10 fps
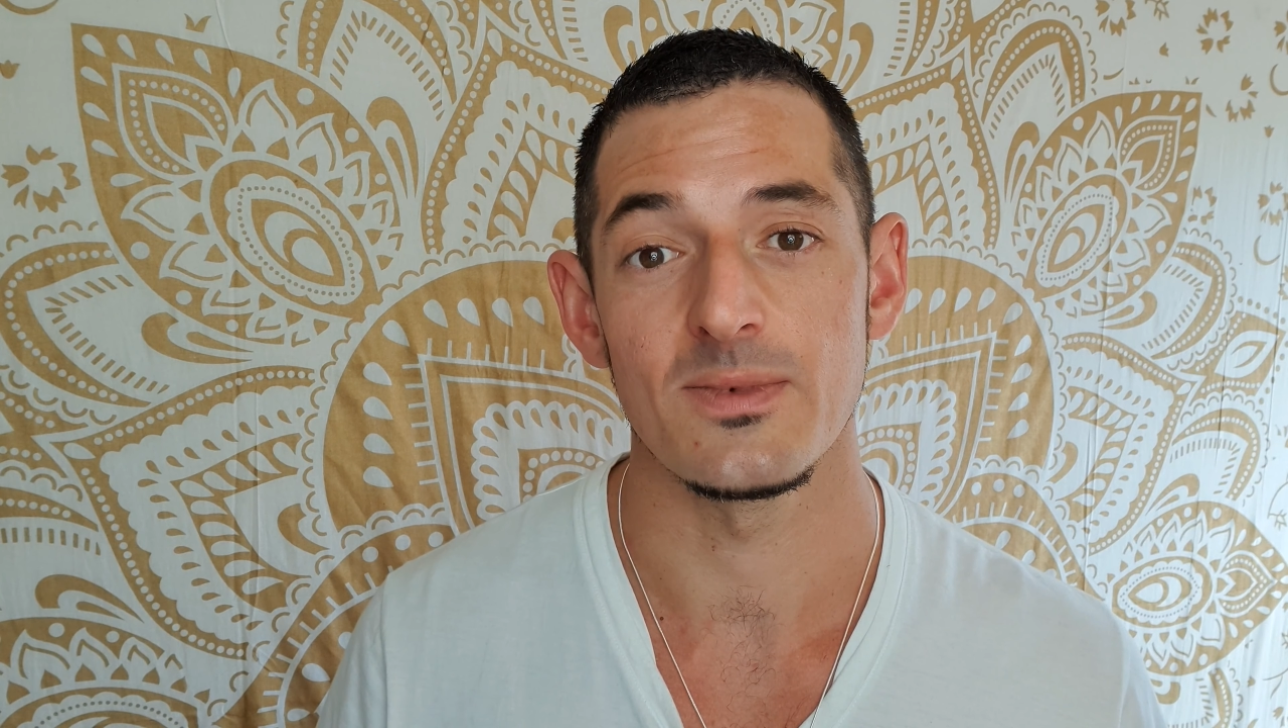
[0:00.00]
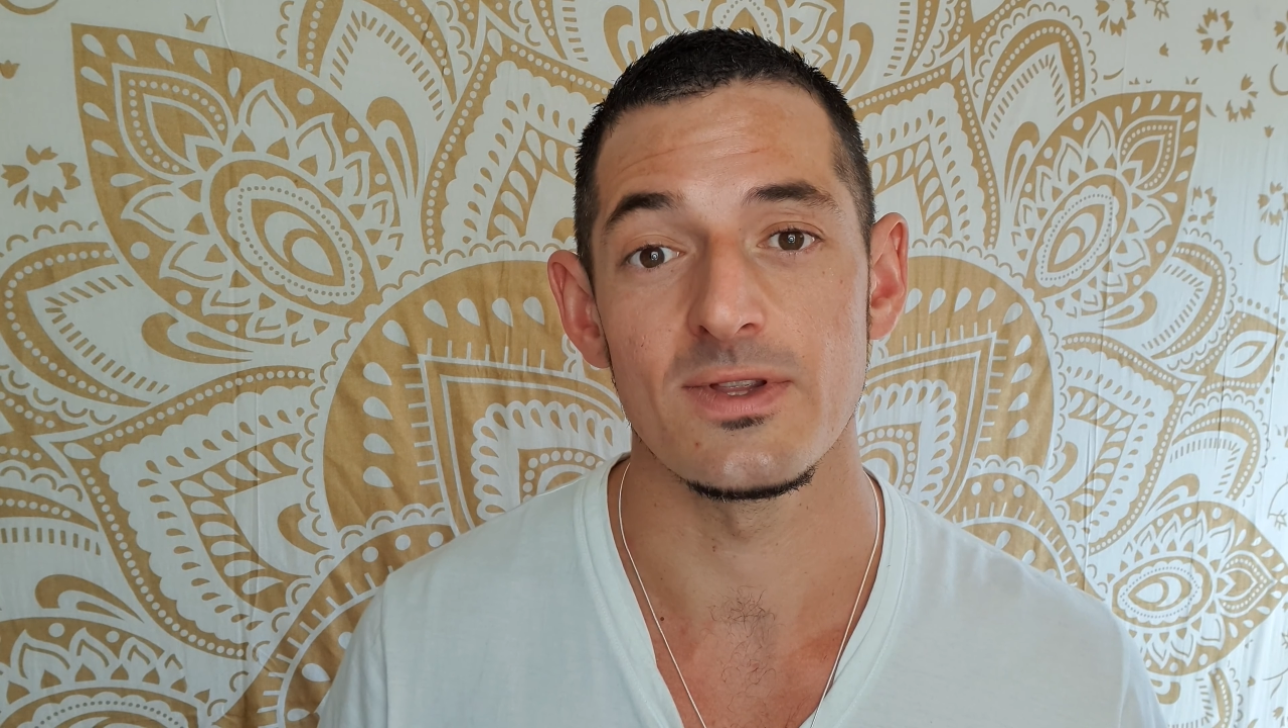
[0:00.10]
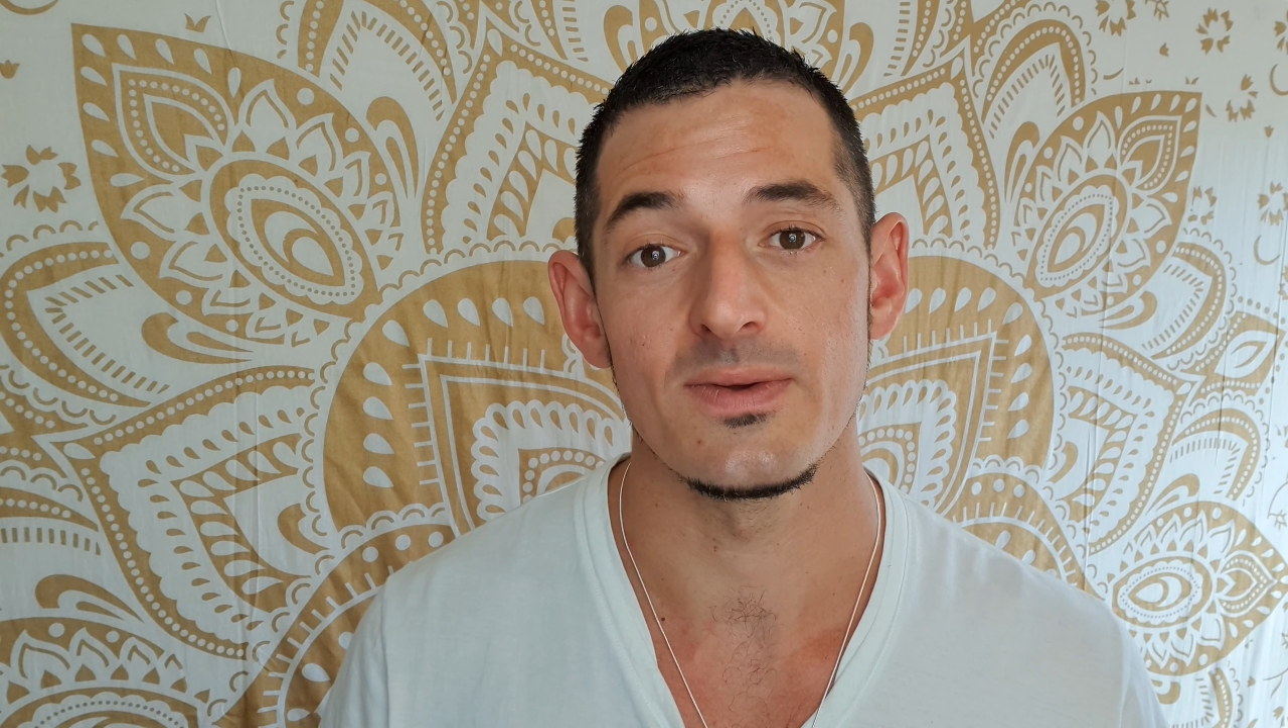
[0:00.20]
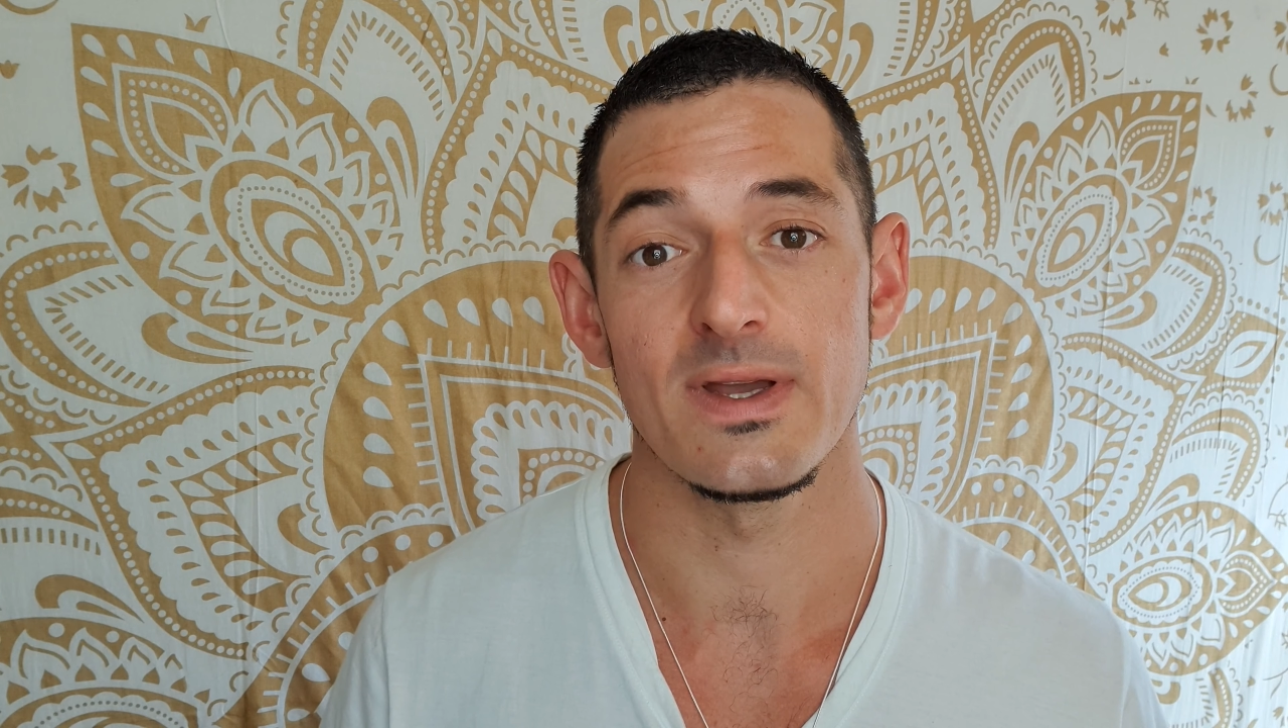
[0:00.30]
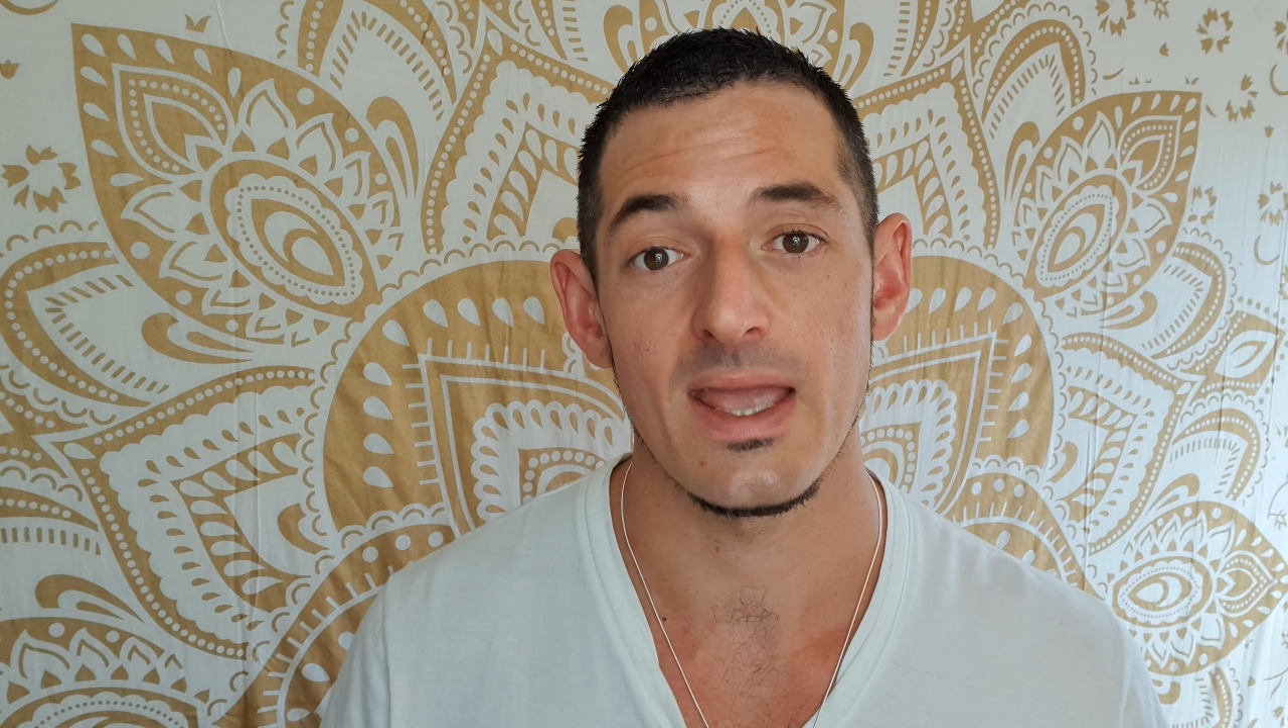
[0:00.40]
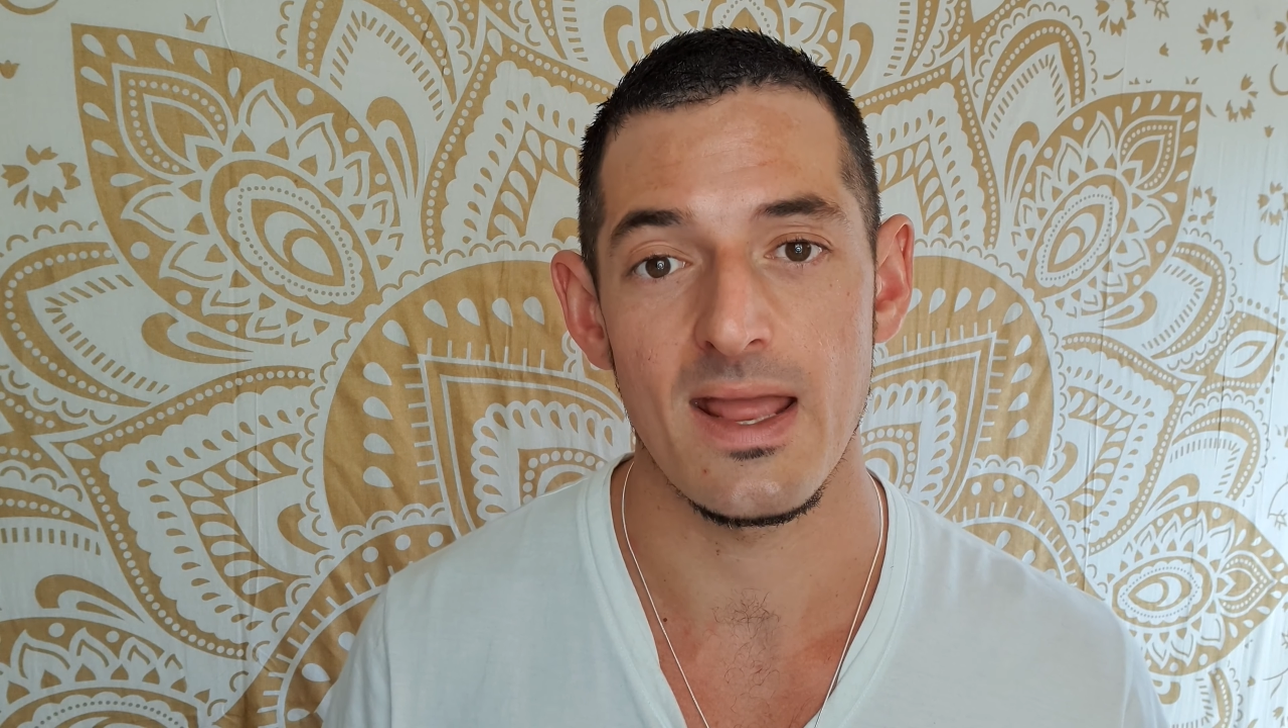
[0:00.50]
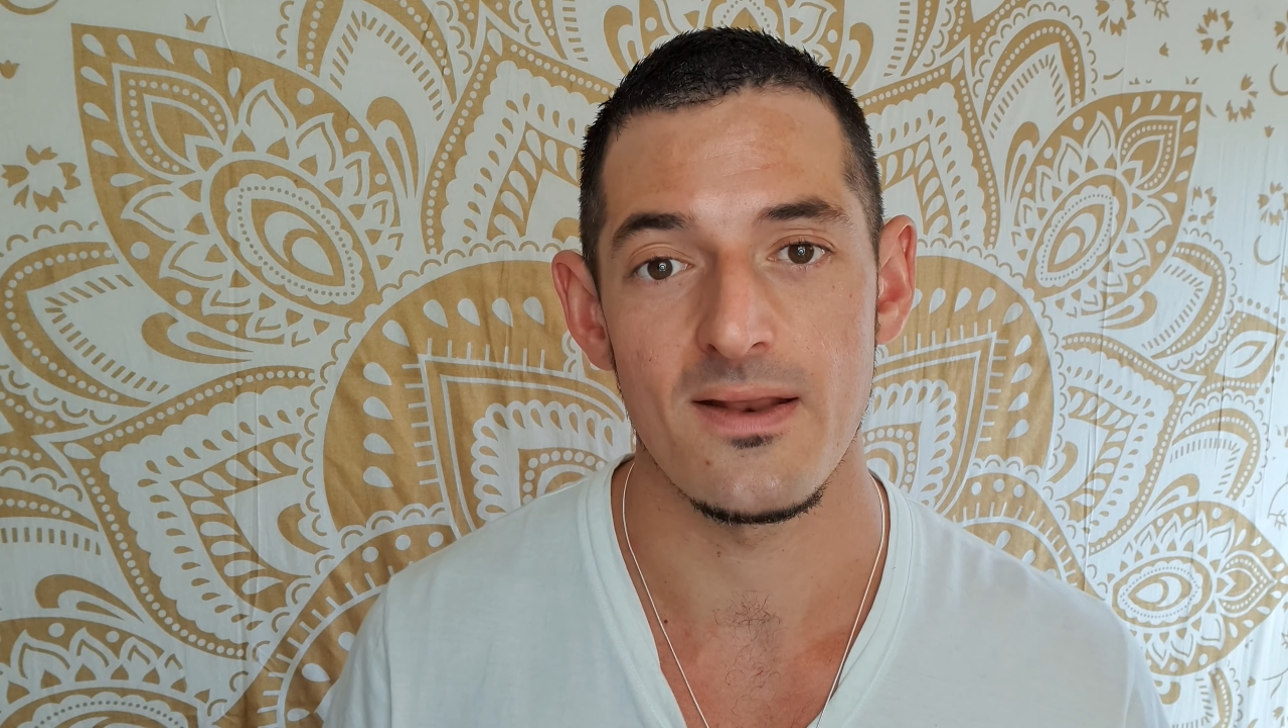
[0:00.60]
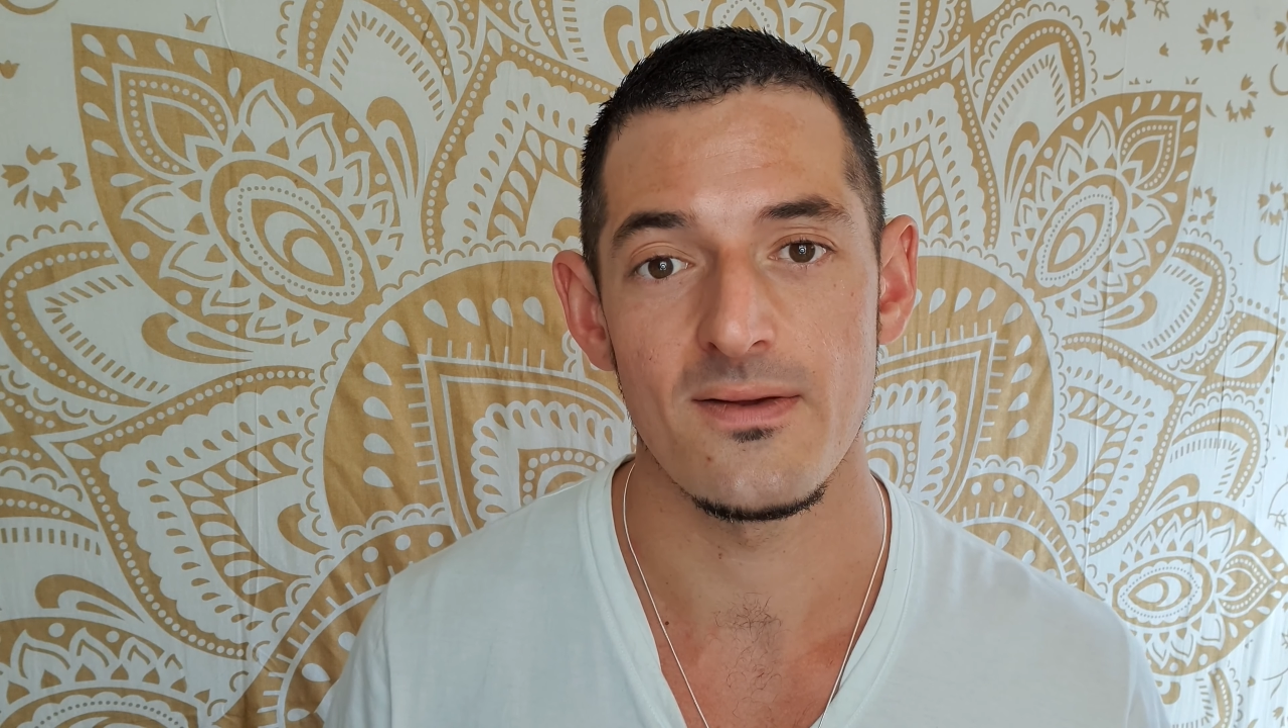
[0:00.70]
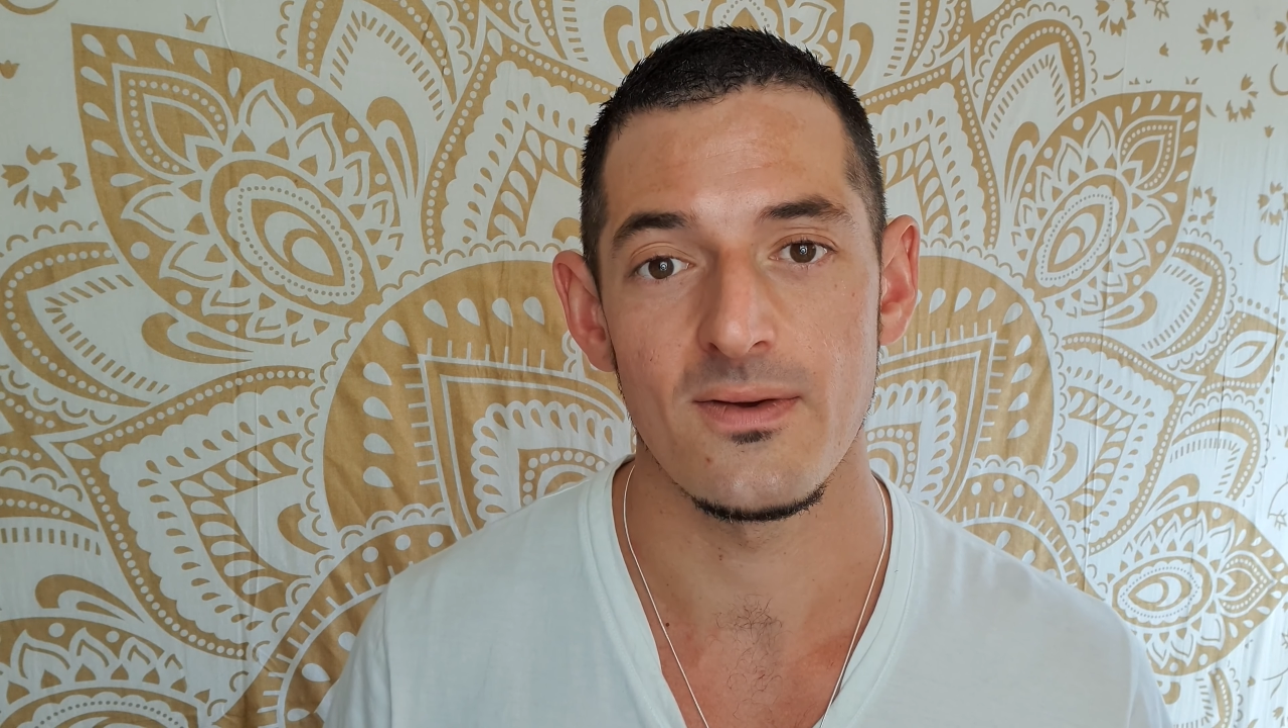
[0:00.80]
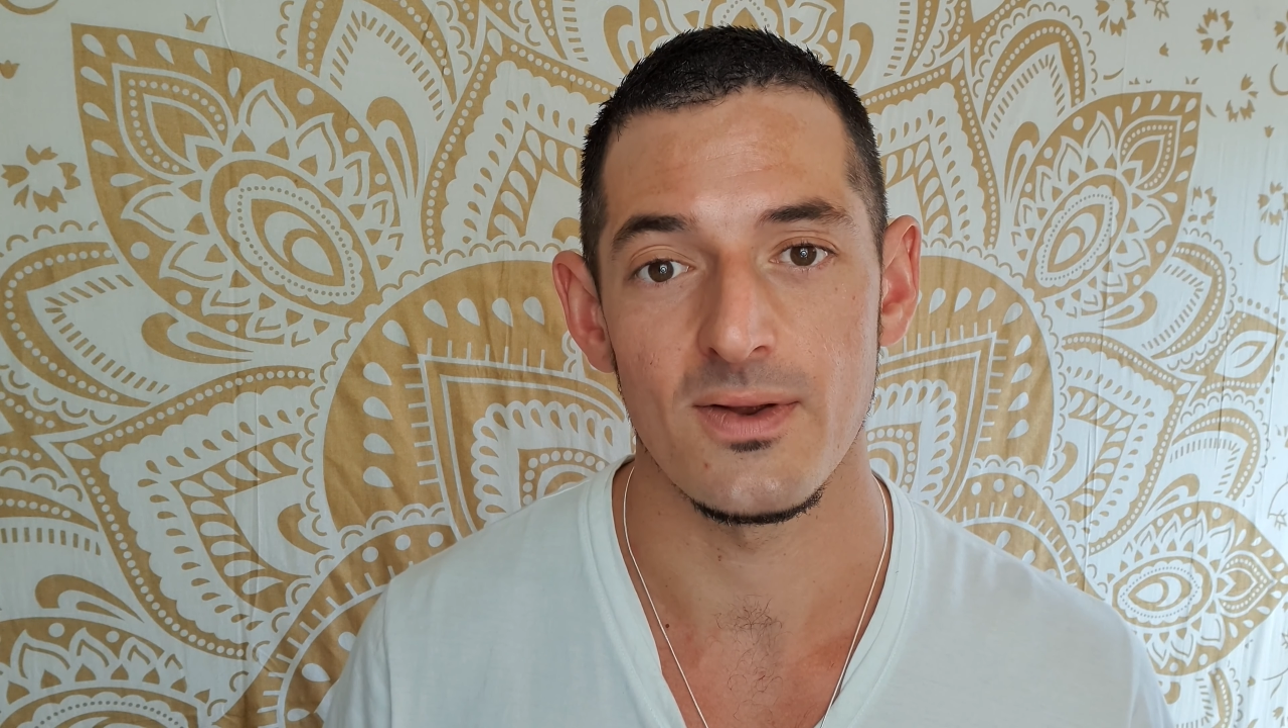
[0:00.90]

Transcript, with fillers: with you again